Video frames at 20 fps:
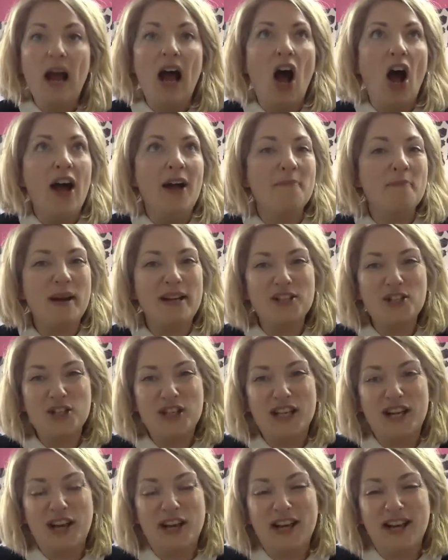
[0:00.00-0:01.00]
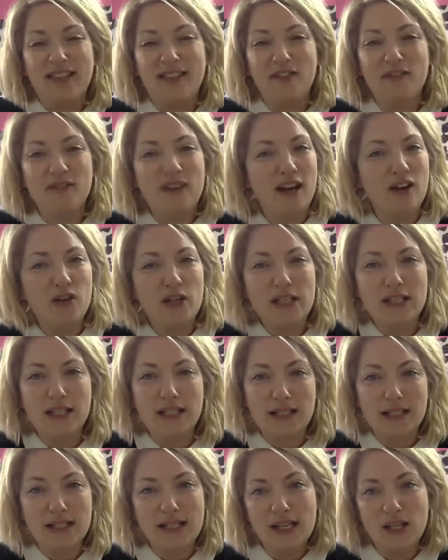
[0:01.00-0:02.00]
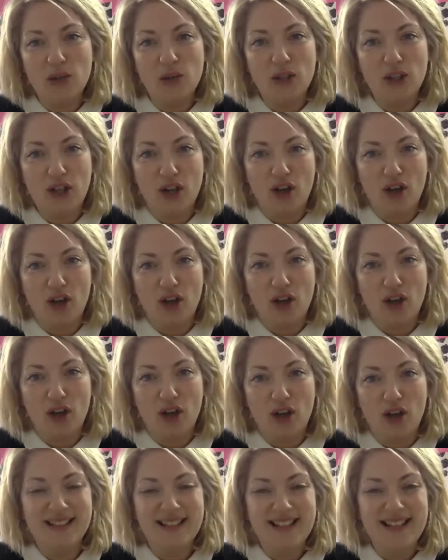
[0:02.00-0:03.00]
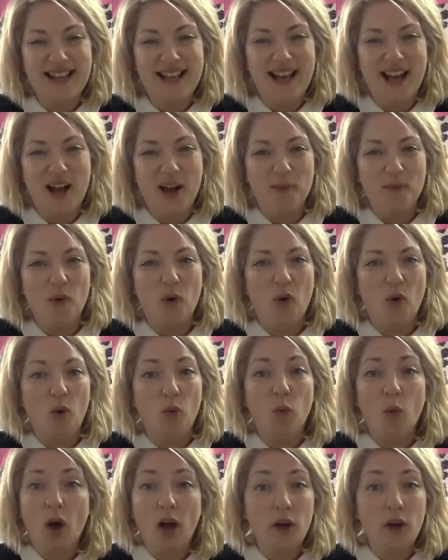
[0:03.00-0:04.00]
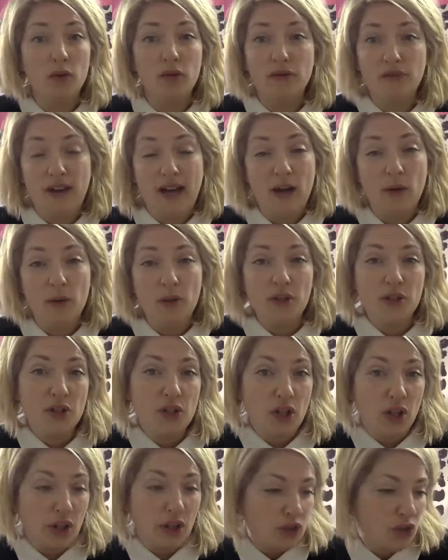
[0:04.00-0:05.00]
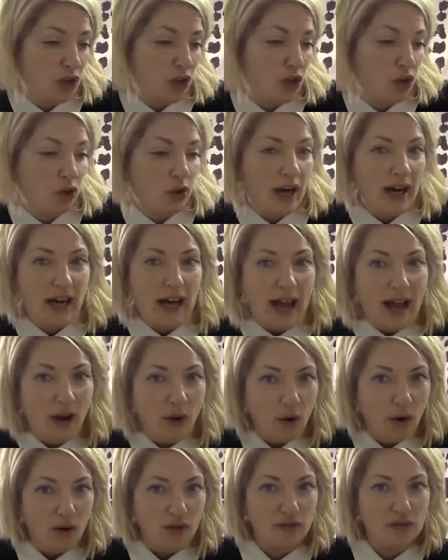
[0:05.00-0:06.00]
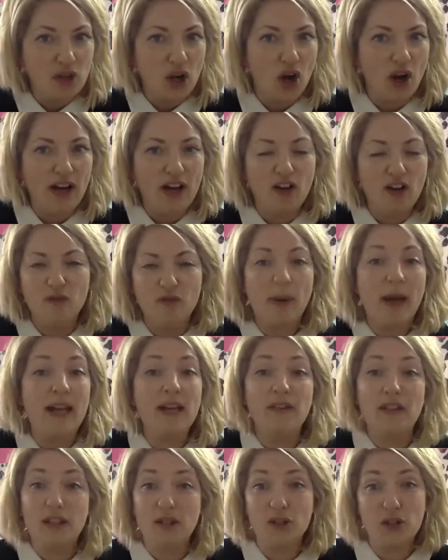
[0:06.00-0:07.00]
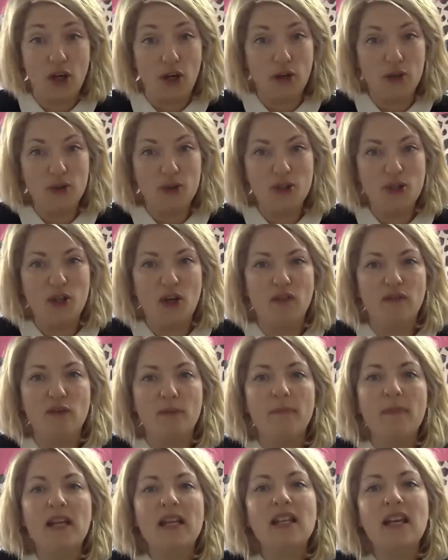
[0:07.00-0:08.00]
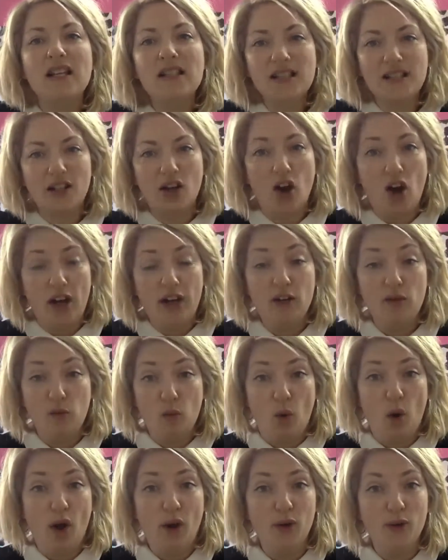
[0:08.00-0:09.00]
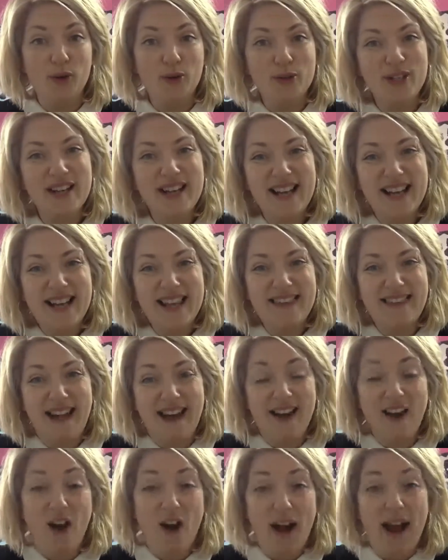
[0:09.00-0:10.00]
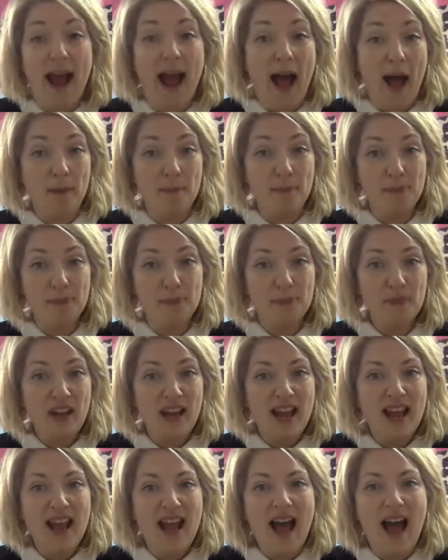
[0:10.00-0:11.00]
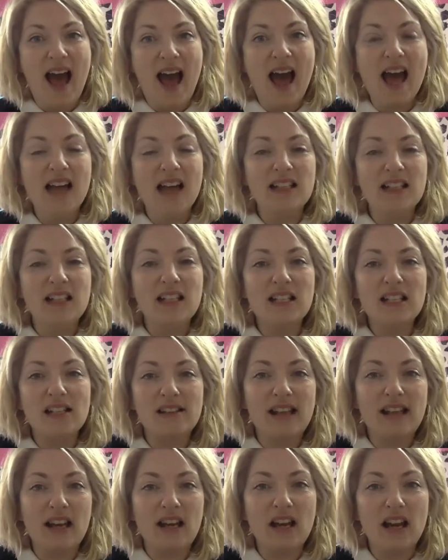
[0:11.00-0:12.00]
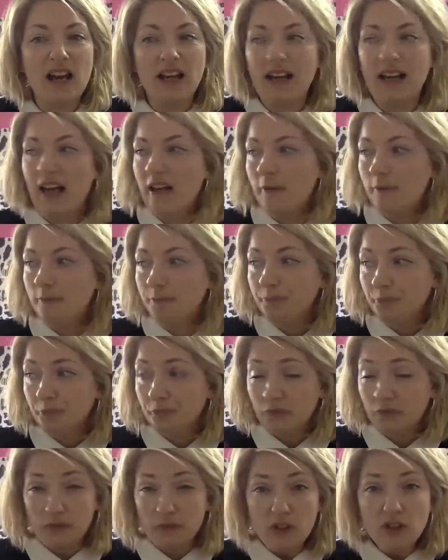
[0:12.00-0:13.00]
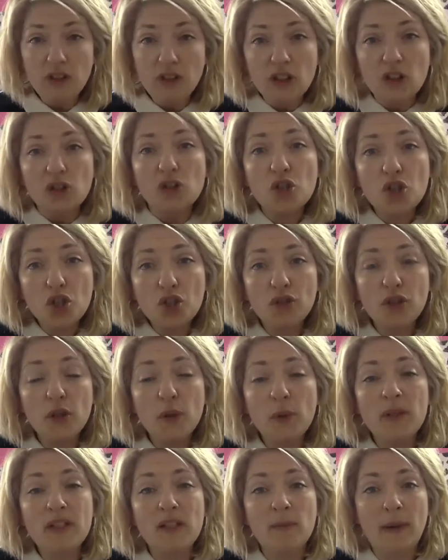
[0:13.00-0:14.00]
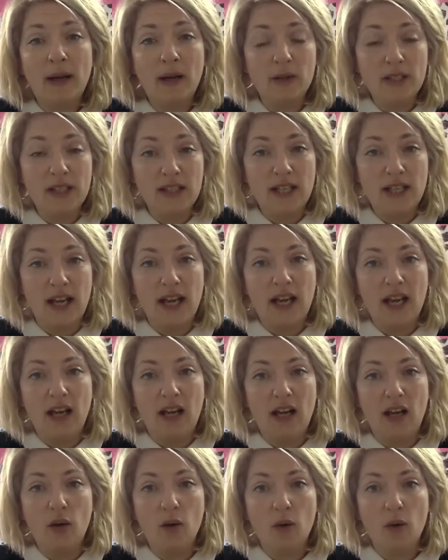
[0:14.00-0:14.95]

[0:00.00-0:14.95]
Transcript: I imagine it like the fairies in a secret garden, or wildflowers that crack out of paving stones. You know, for me, that's the kind of wild that I am. And then again, true is about staying